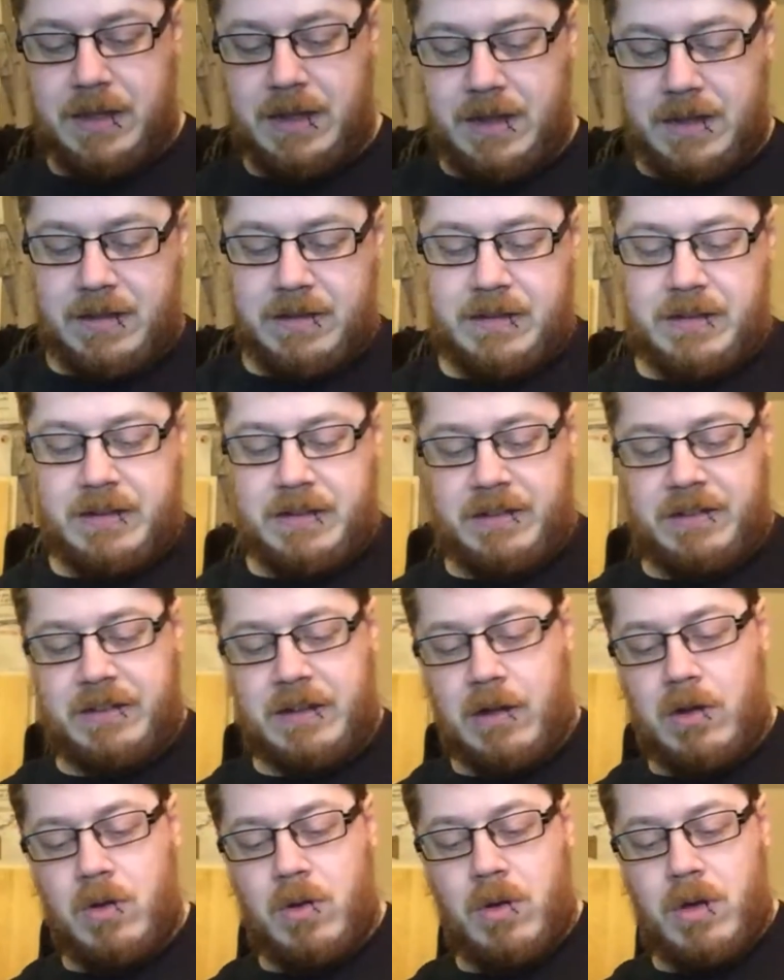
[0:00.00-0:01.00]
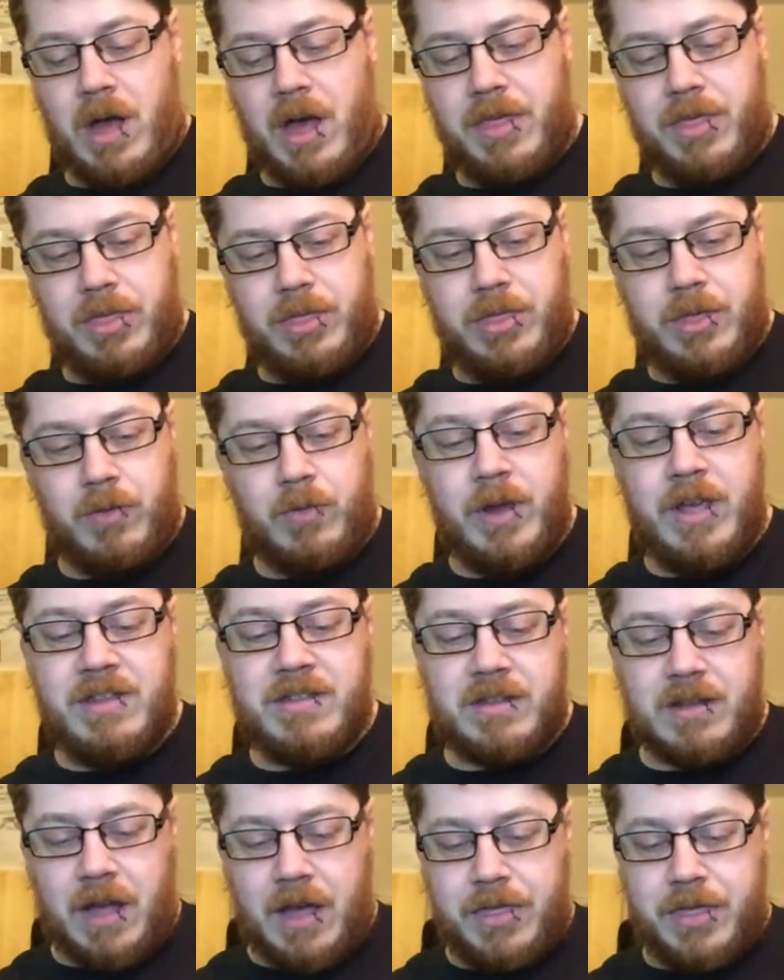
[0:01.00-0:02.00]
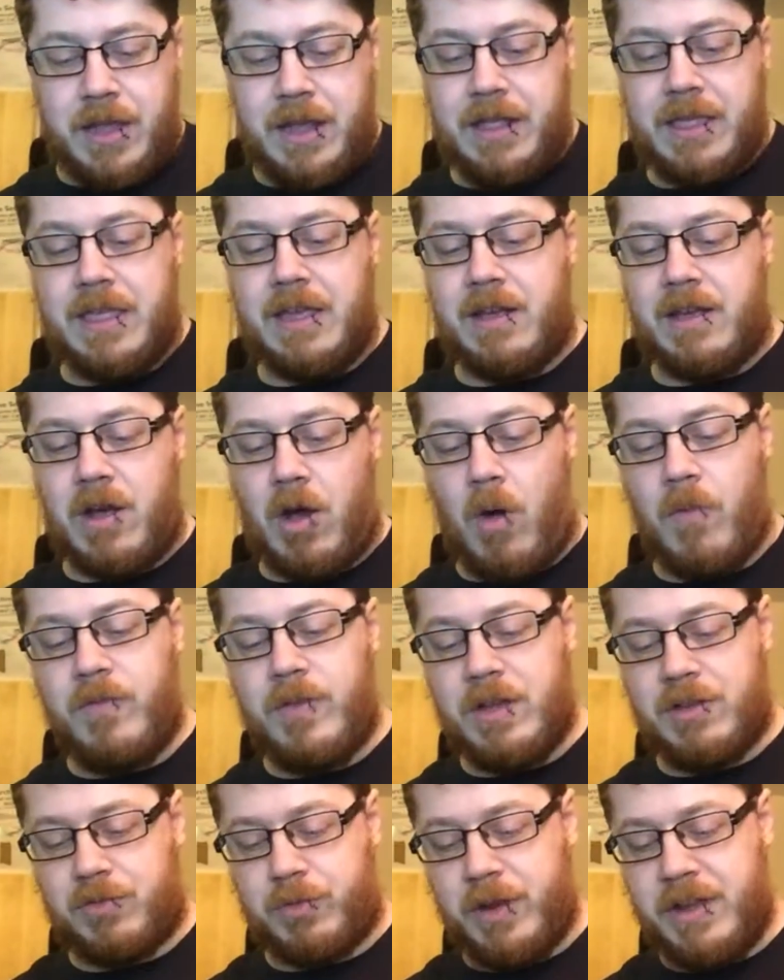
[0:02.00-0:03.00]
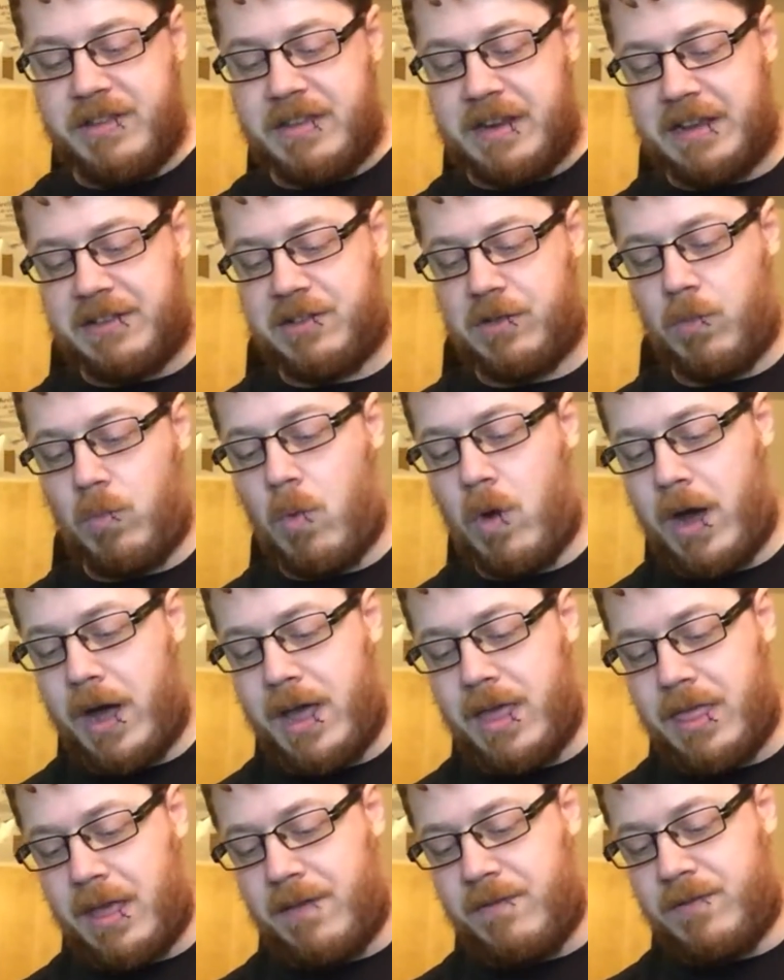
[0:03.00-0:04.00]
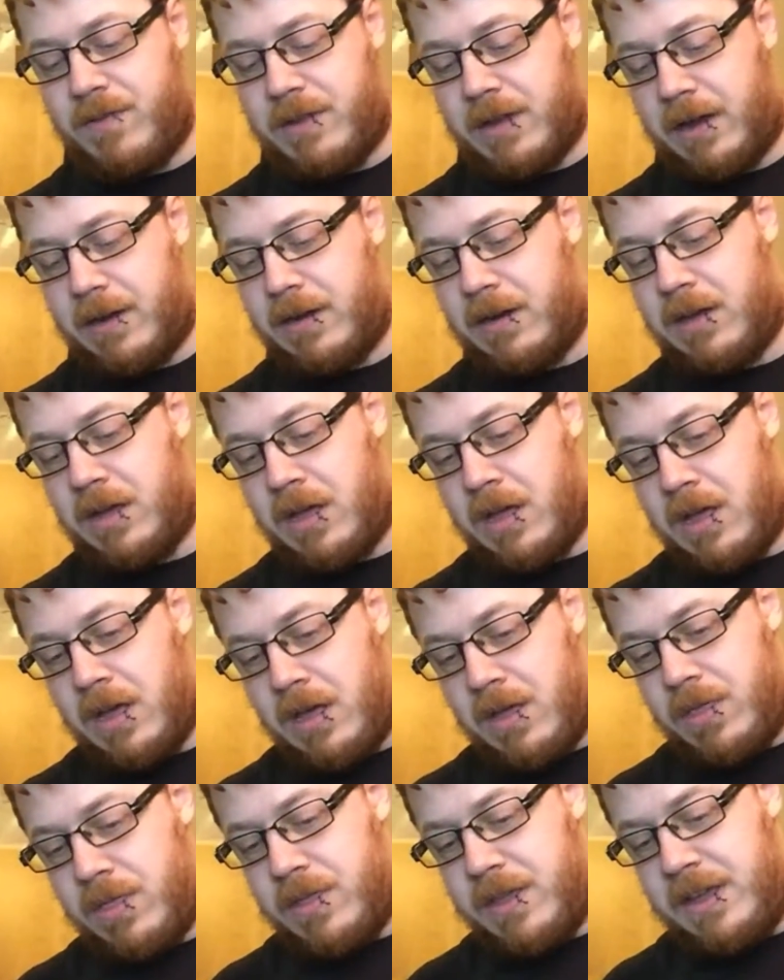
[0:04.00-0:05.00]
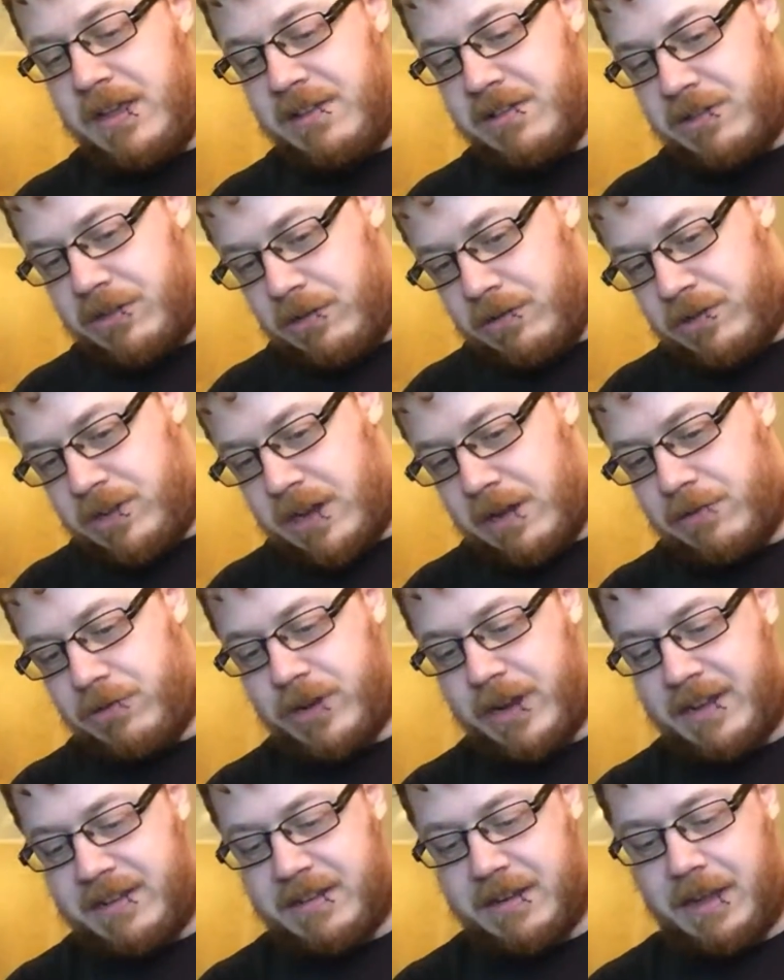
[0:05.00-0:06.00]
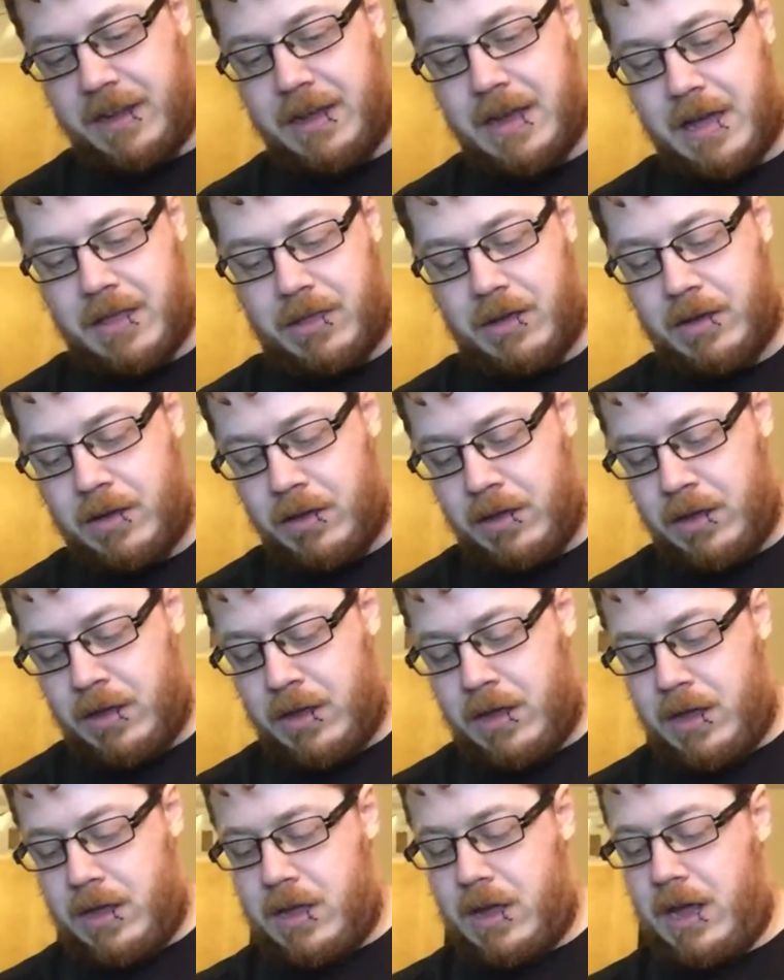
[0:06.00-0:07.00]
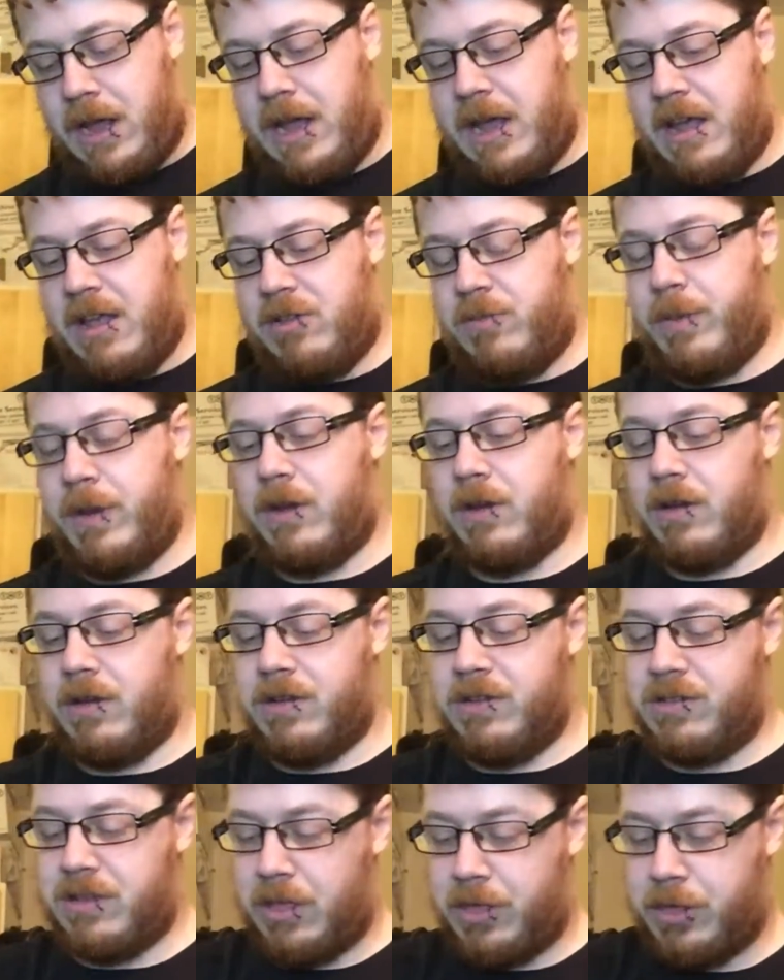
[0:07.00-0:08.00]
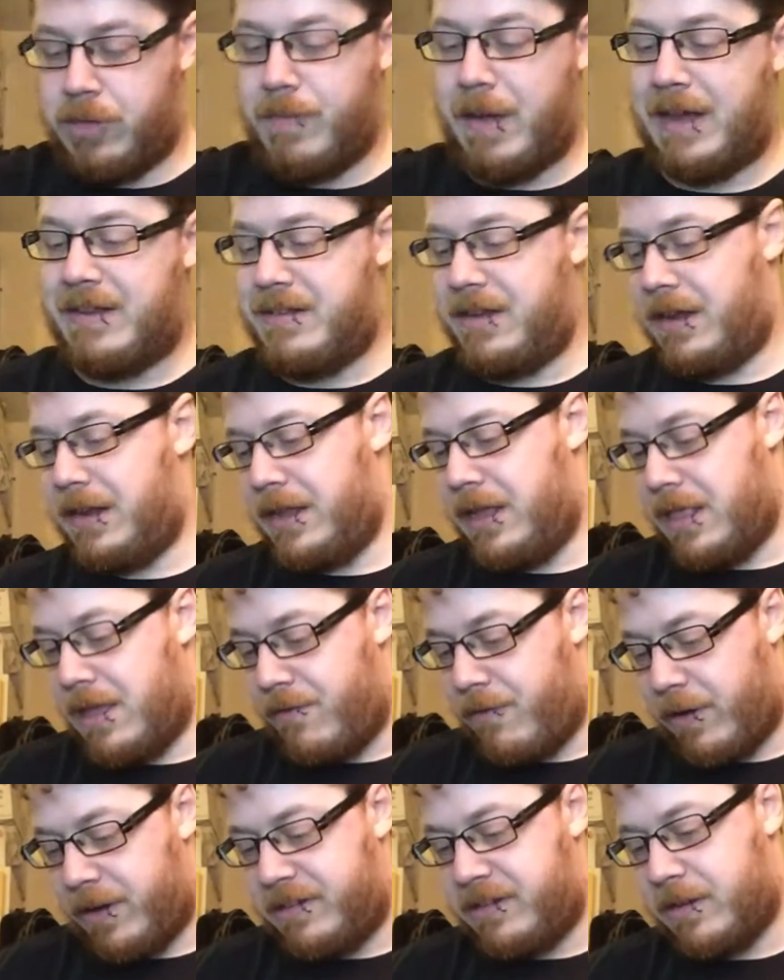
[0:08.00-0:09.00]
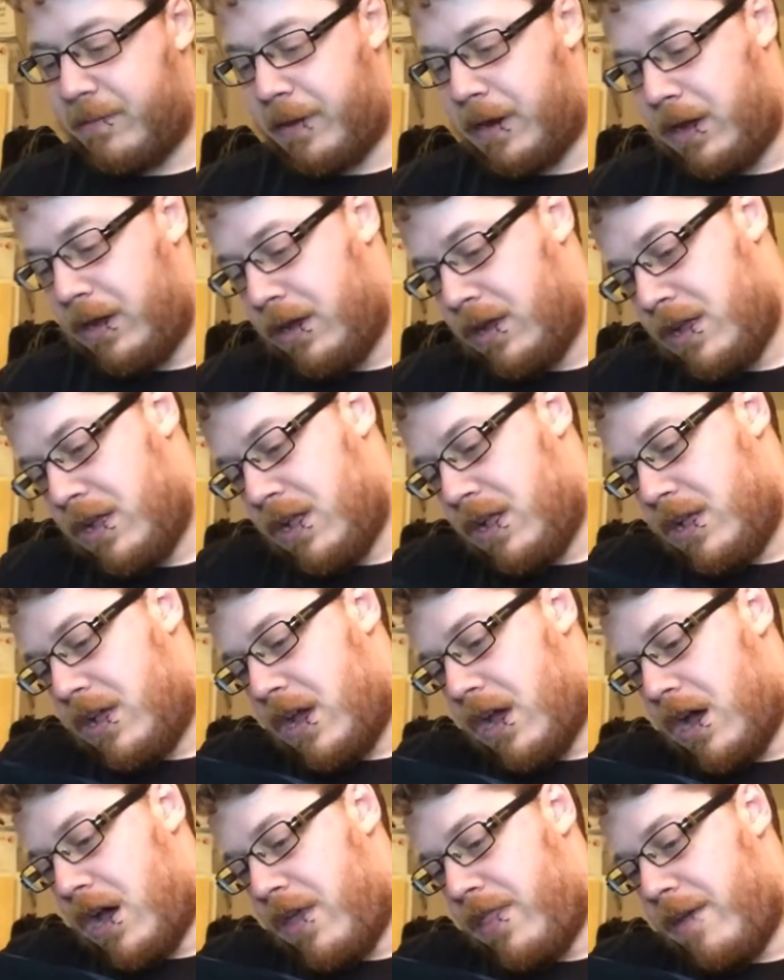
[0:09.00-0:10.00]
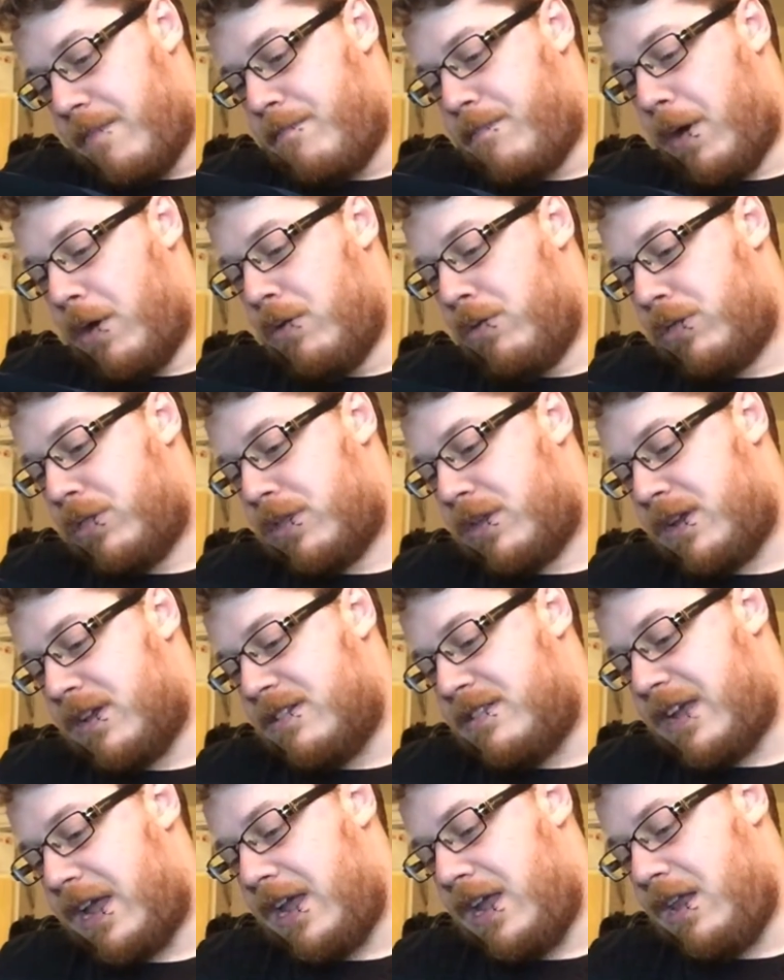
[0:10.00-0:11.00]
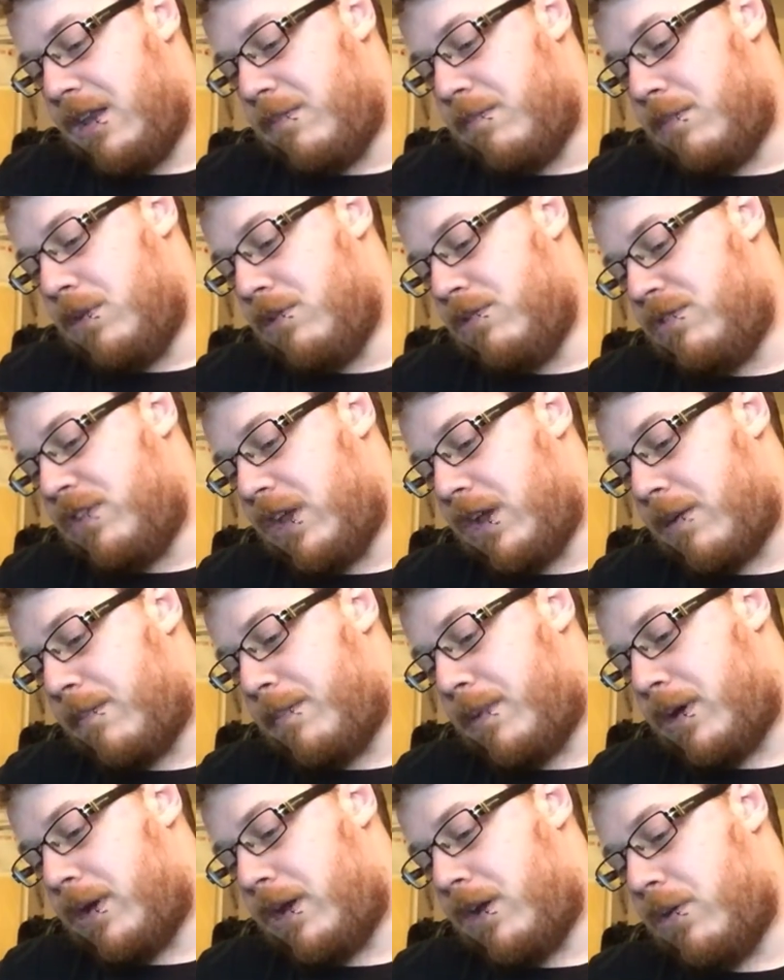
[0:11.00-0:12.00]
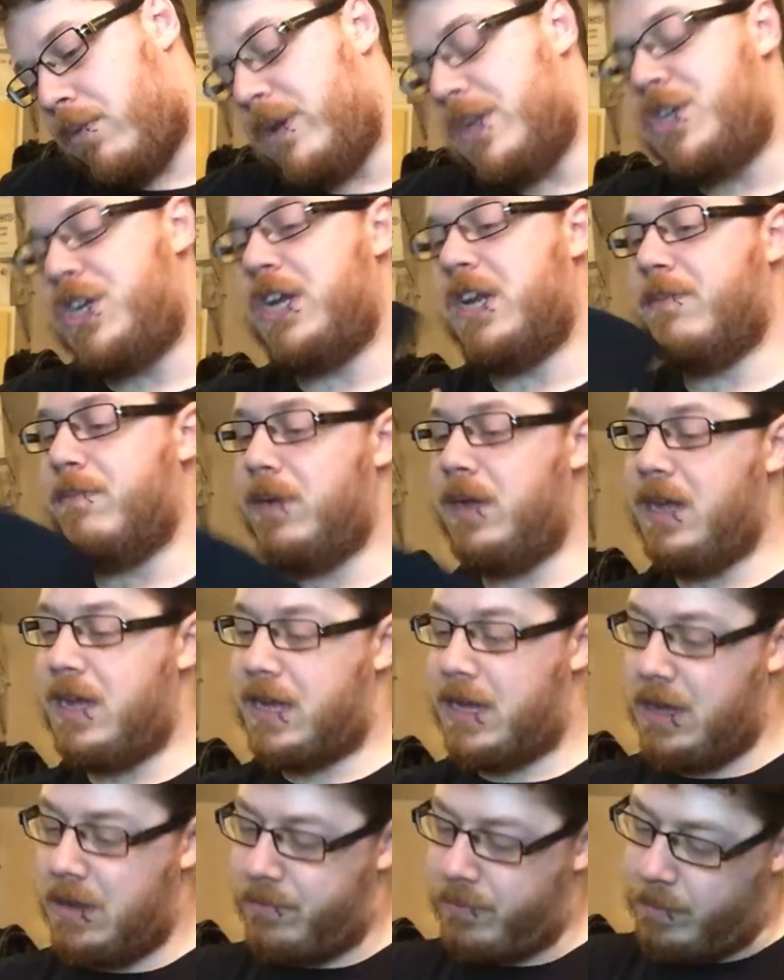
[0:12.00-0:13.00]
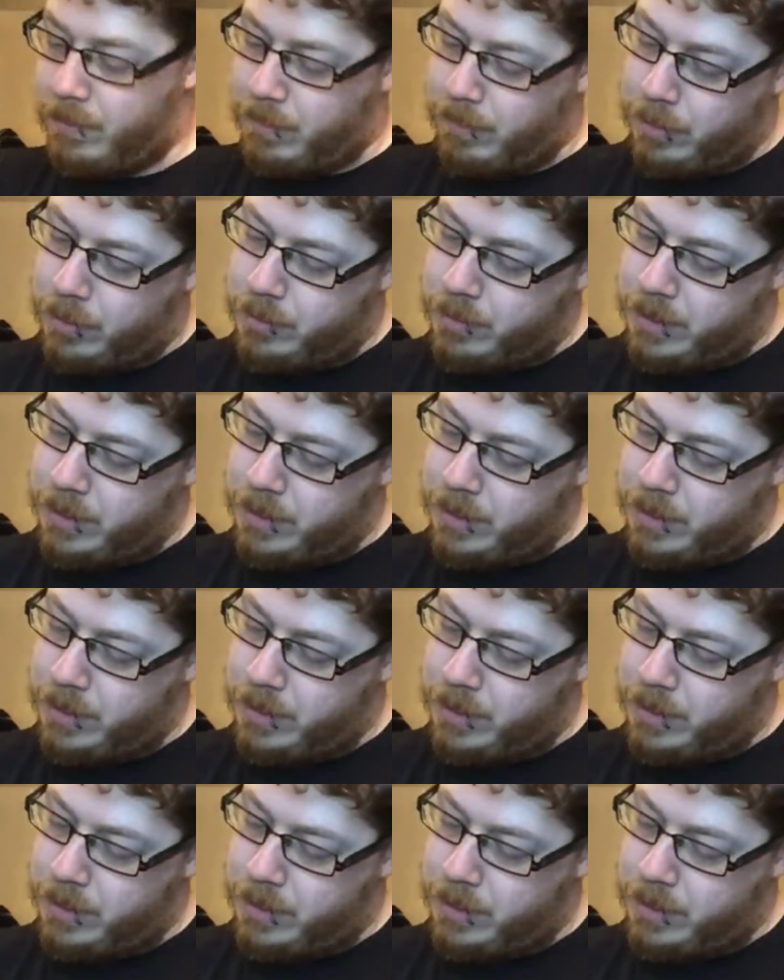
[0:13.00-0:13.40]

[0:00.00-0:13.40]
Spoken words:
this. So I think the obvious reason as to why they've done these two soundtracks together is because thematically they're very similar. They both contain music by Koichi Namiki, if I remember